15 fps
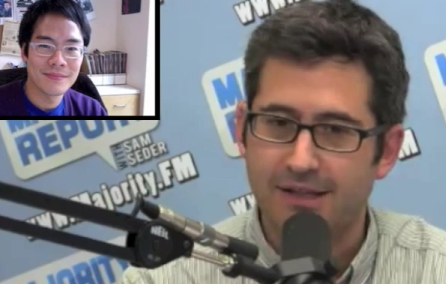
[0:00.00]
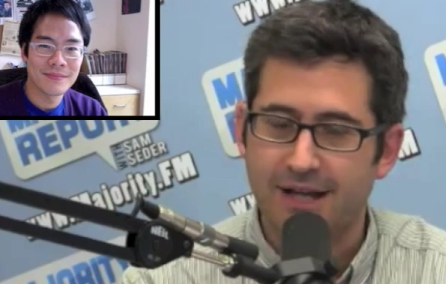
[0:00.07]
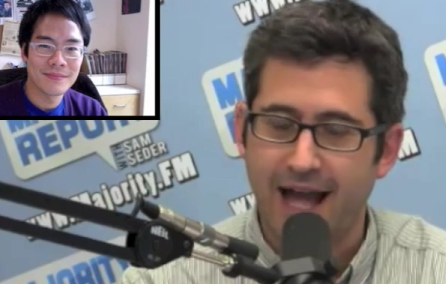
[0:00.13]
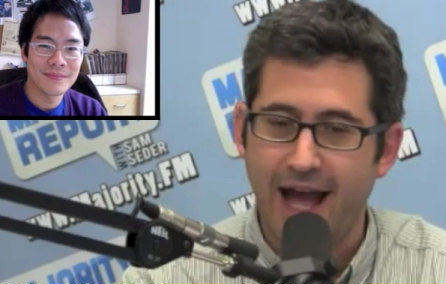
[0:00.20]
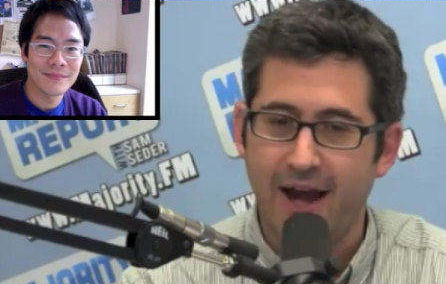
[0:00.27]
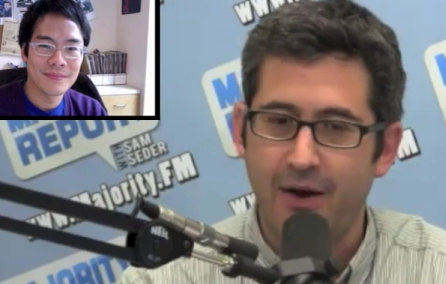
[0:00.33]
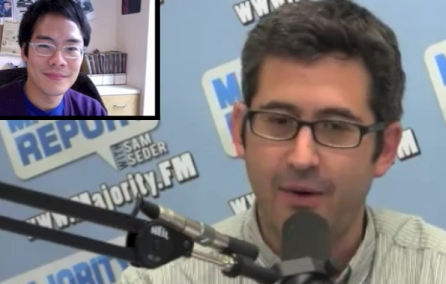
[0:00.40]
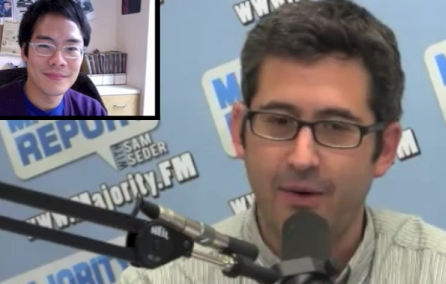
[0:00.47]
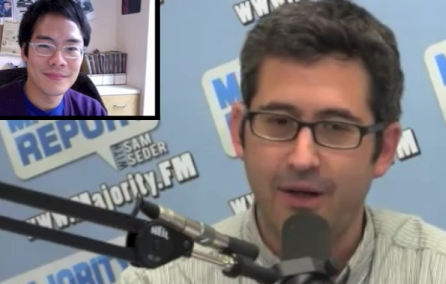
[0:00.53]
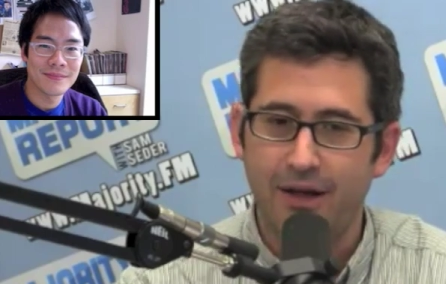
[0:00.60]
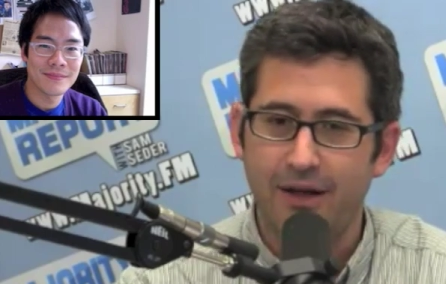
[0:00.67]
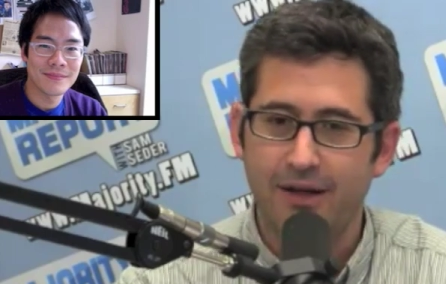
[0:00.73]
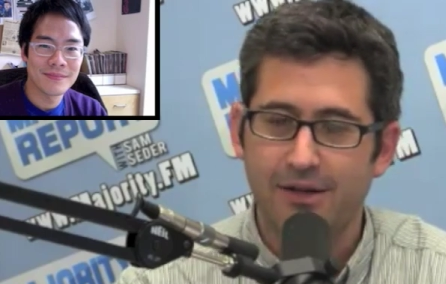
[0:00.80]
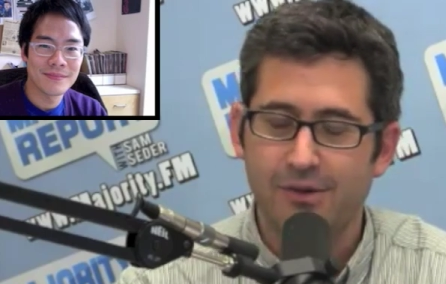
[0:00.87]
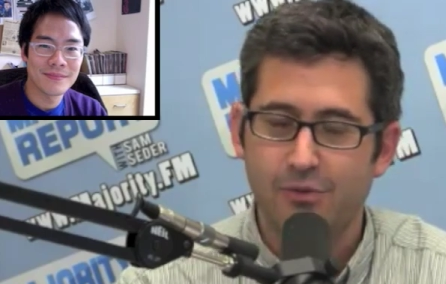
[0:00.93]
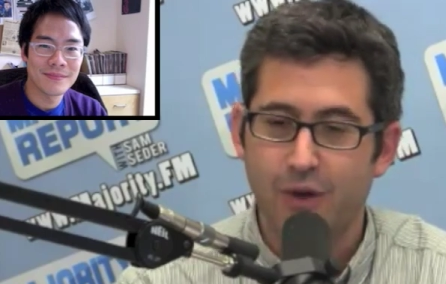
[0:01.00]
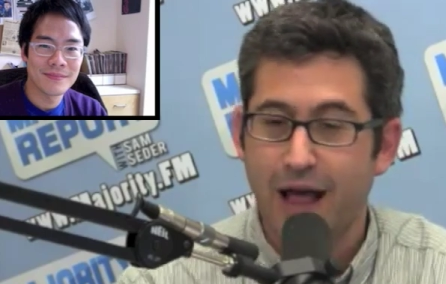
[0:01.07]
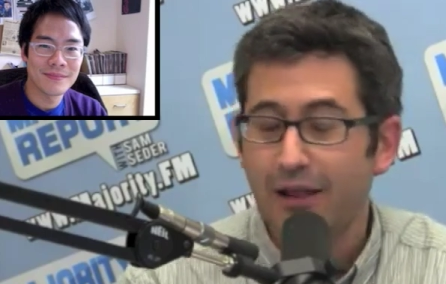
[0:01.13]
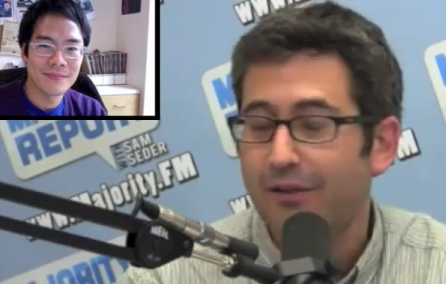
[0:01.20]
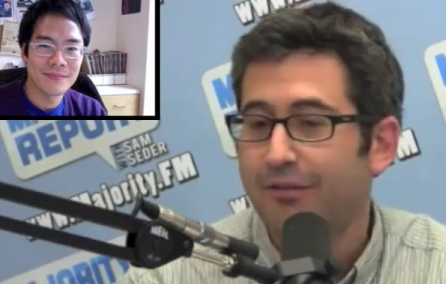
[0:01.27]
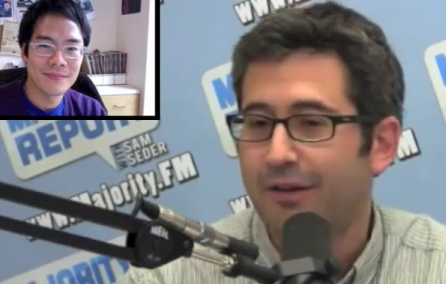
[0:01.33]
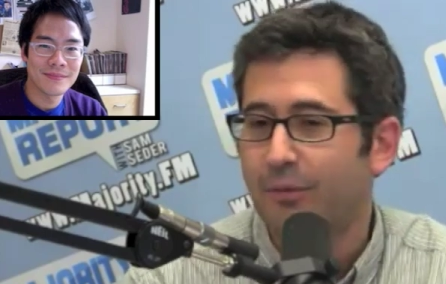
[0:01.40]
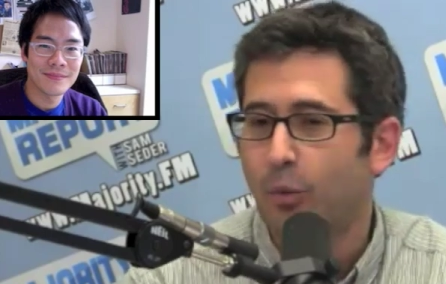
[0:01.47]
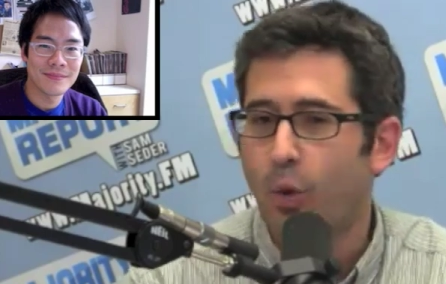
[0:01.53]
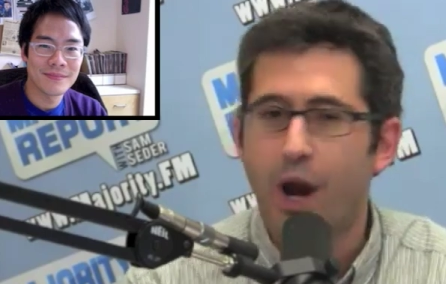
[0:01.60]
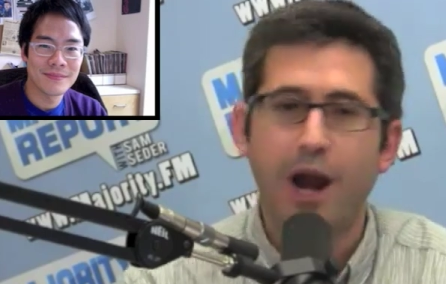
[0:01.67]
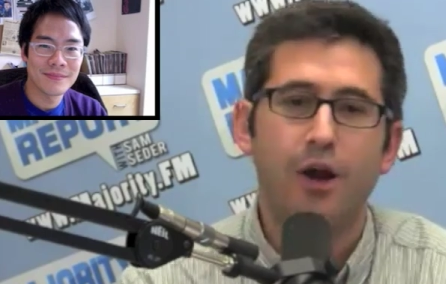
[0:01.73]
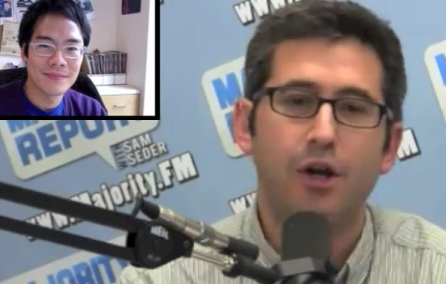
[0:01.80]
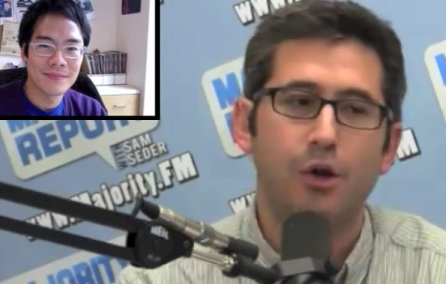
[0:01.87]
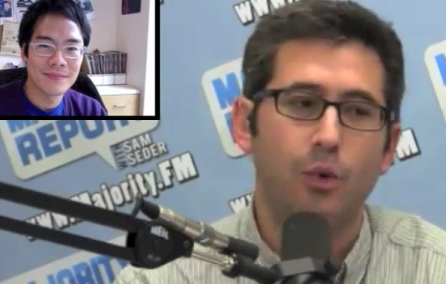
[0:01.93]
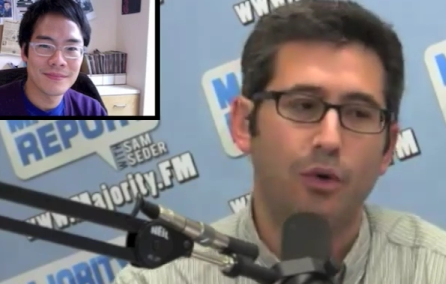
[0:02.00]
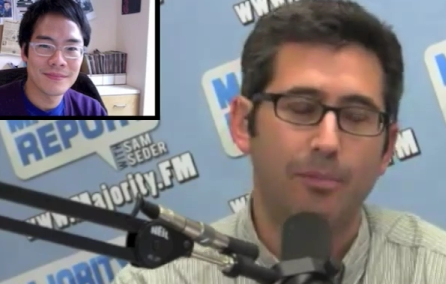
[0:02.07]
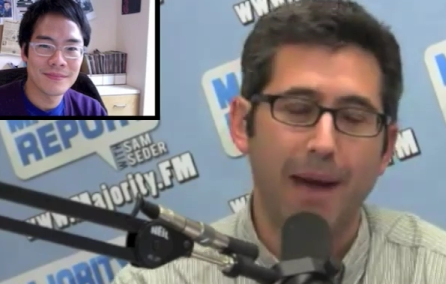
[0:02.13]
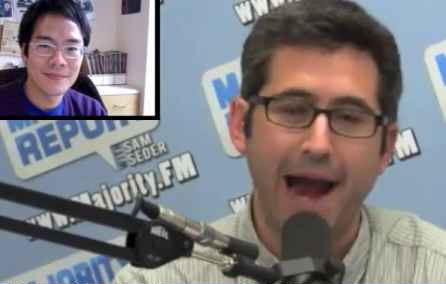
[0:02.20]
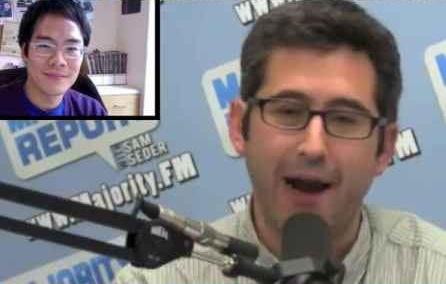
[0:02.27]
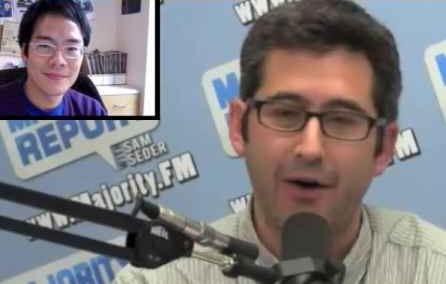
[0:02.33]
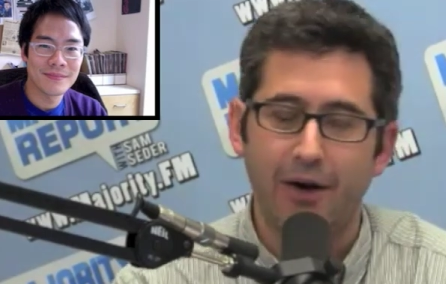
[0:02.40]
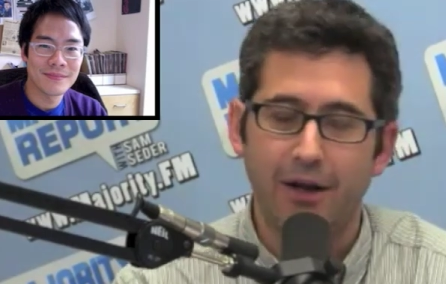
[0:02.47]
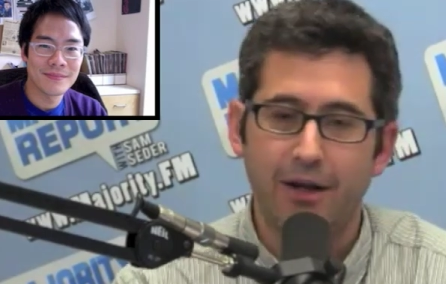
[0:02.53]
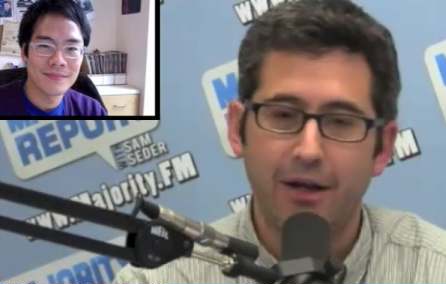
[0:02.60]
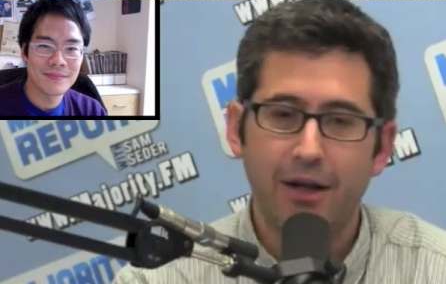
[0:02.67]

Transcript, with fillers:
Speaker 1: Now it is relevant where you were married,